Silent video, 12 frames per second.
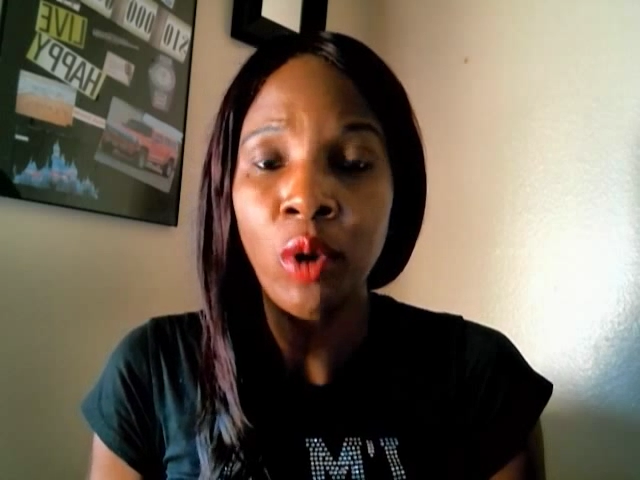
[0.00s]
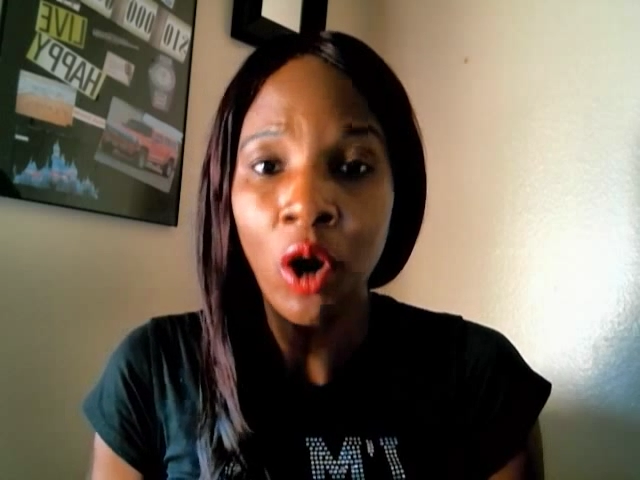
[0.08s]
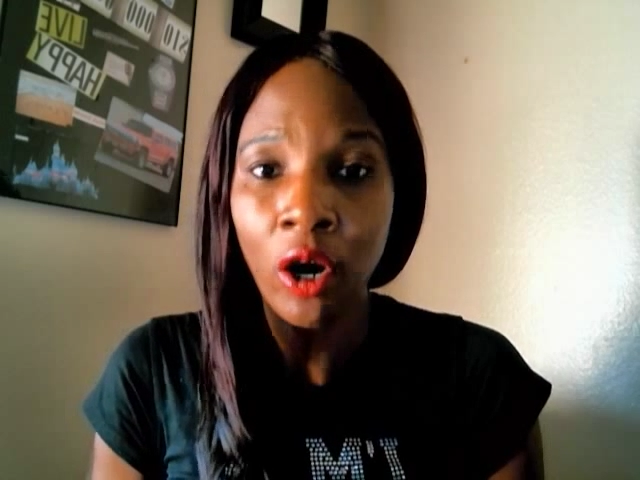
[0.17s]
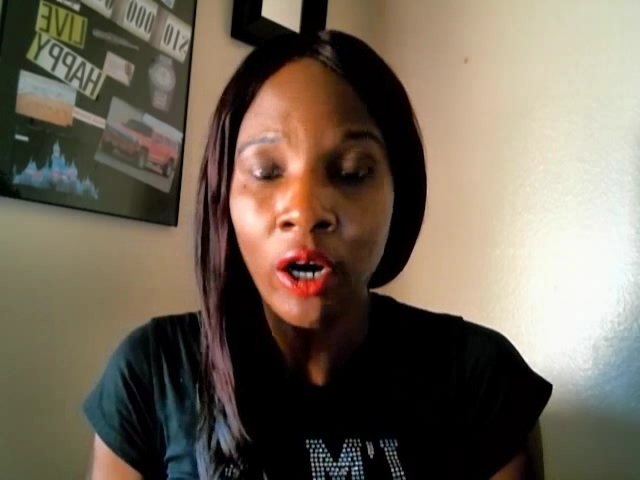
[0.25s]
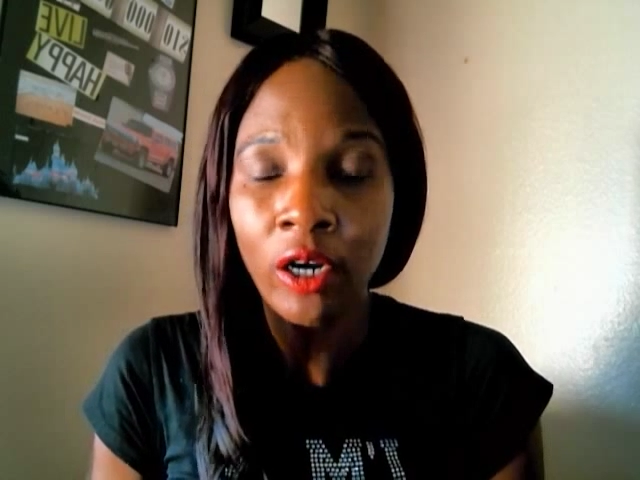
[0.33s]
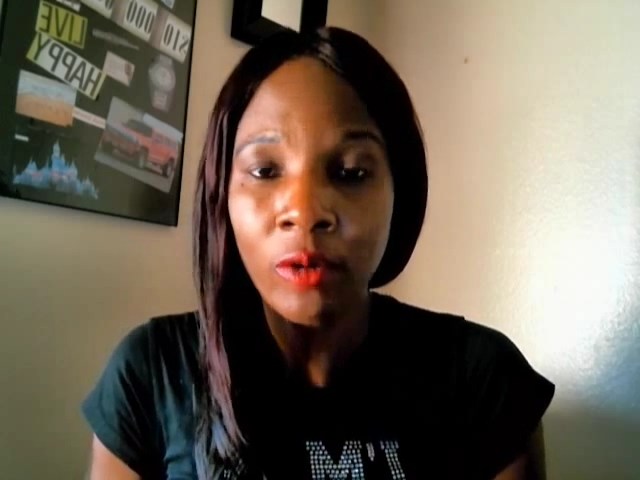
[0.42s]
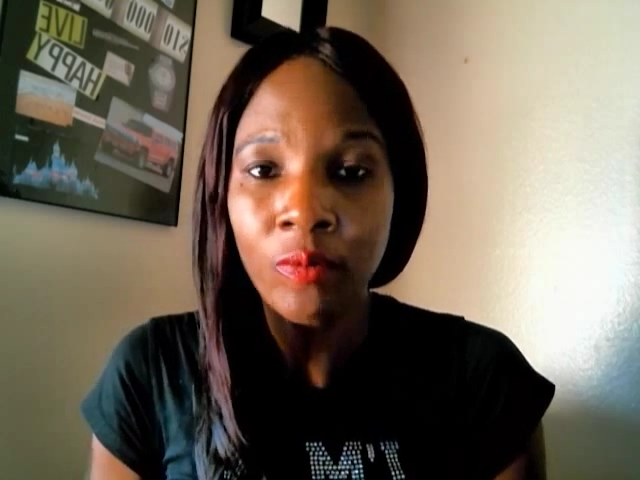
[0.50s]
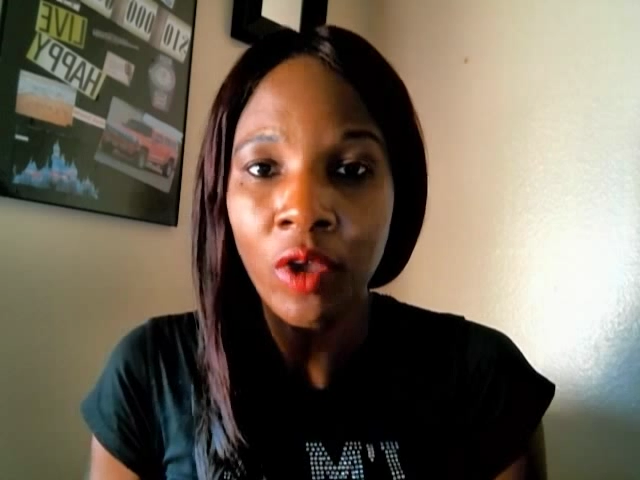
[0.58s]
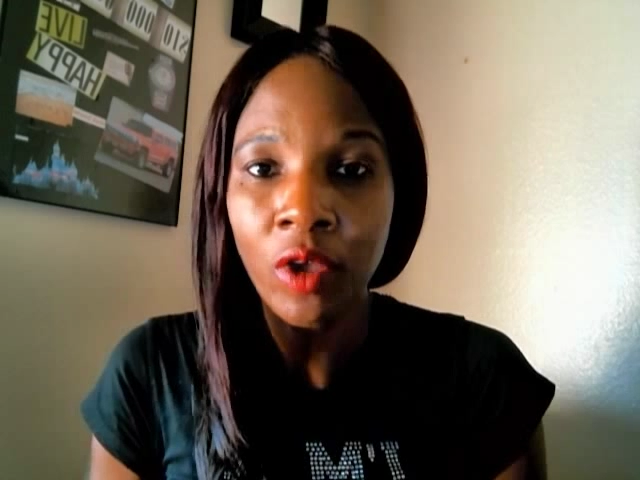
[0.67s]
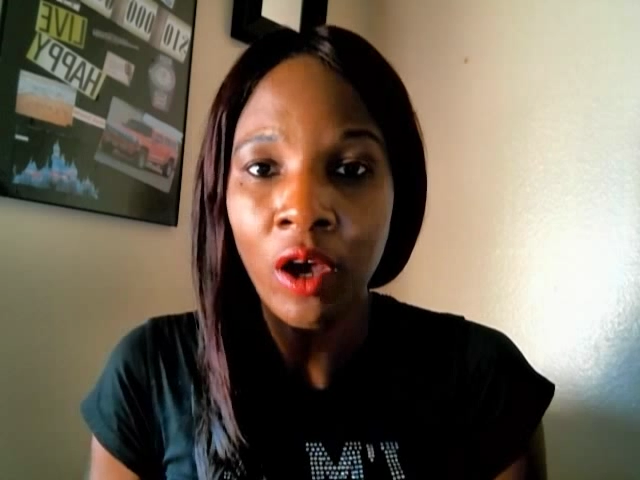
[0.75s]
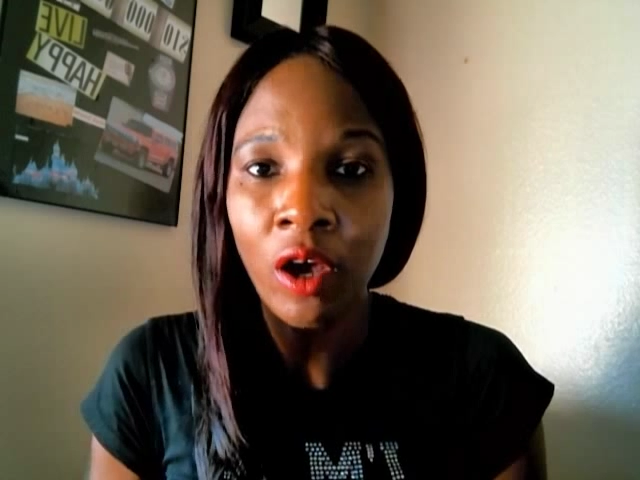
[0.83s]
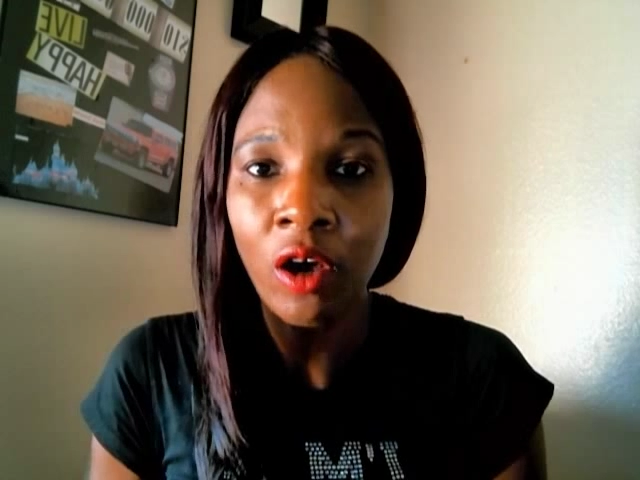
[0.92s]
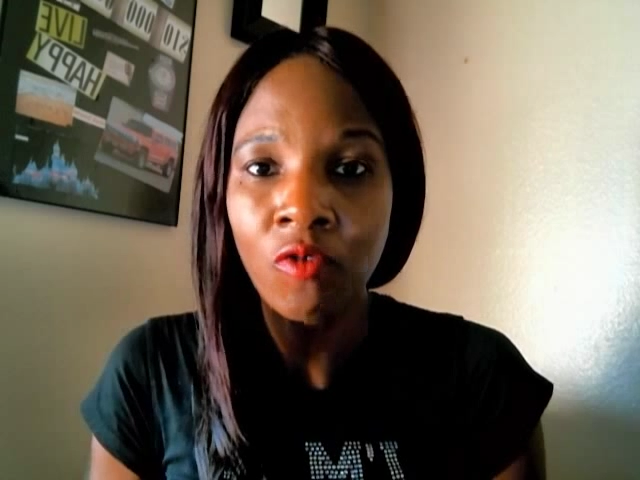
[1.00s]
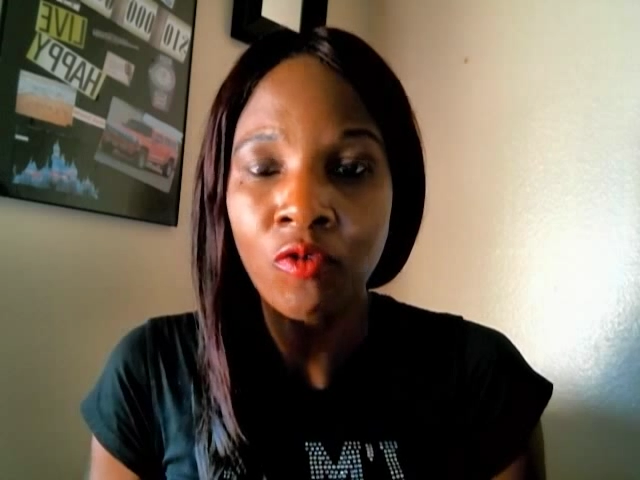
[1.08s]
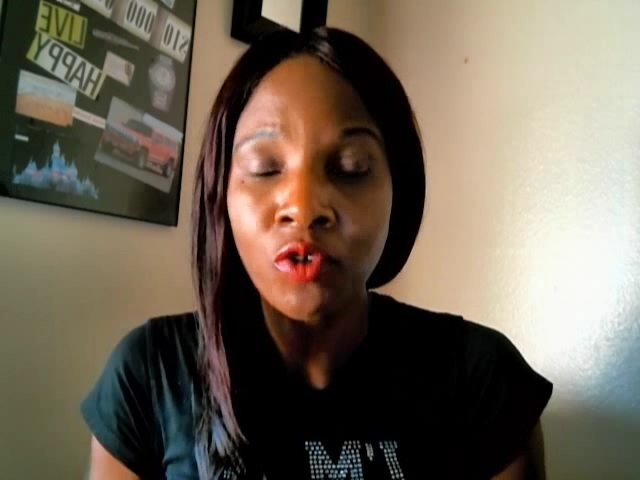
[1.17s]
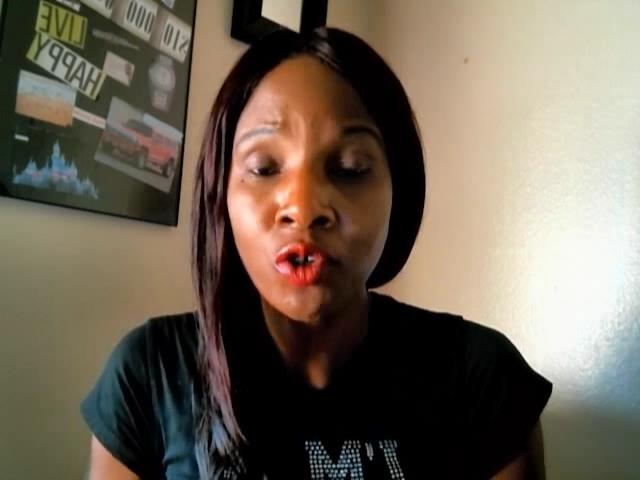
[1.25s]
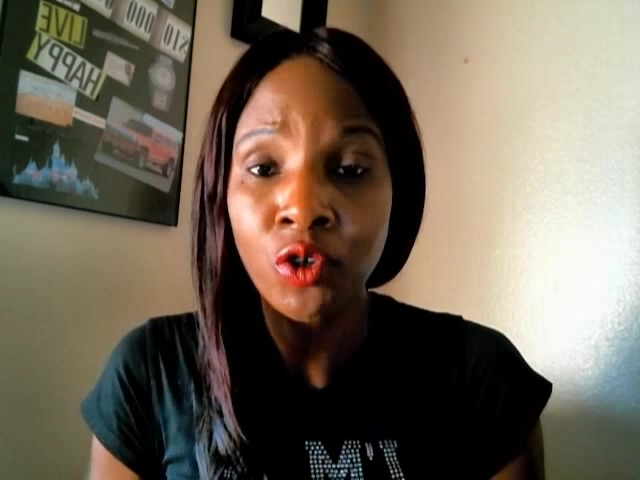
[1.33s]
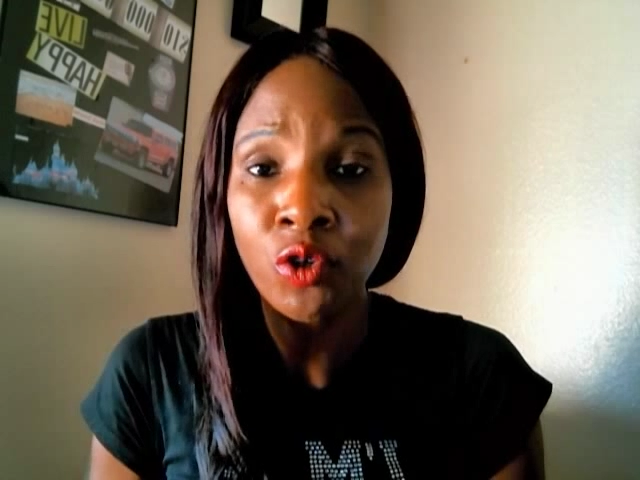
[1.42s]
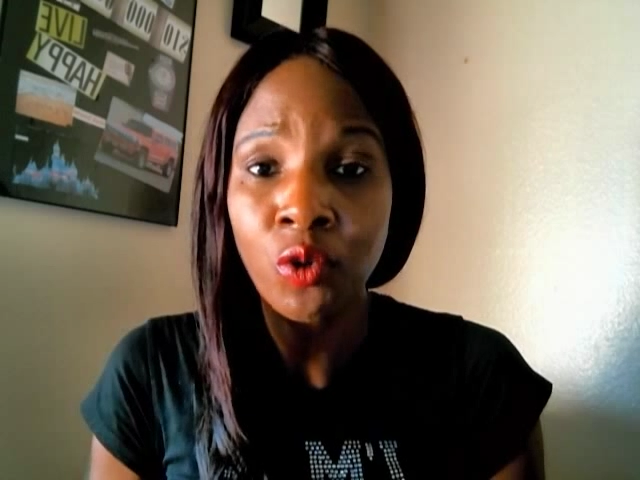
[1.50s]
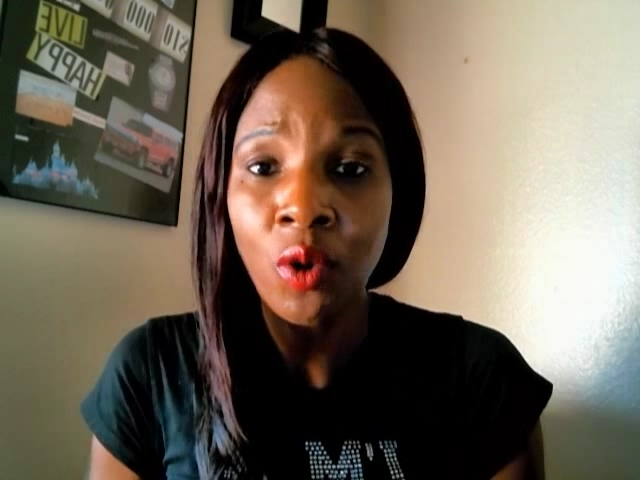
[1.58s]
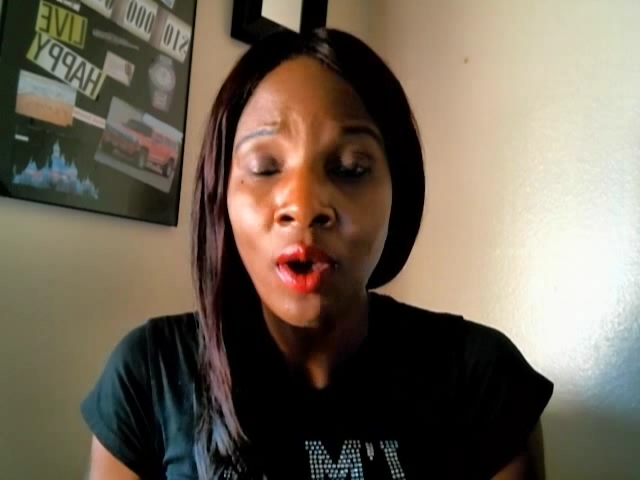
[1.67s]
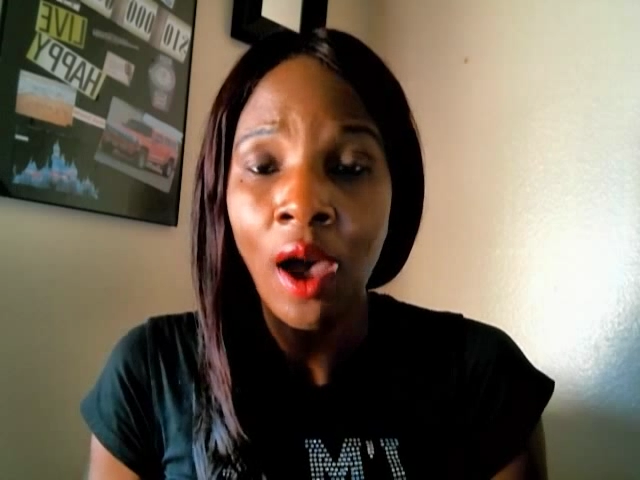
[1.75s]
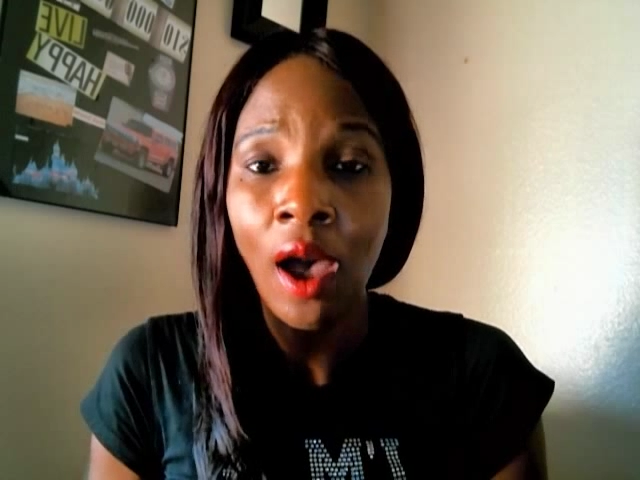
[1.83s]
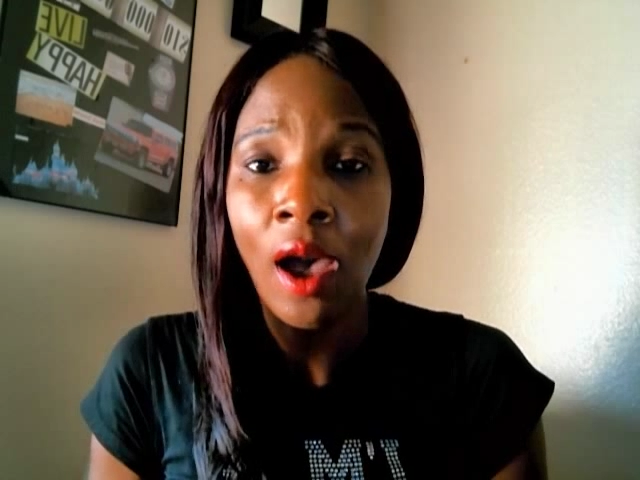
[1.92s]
part of you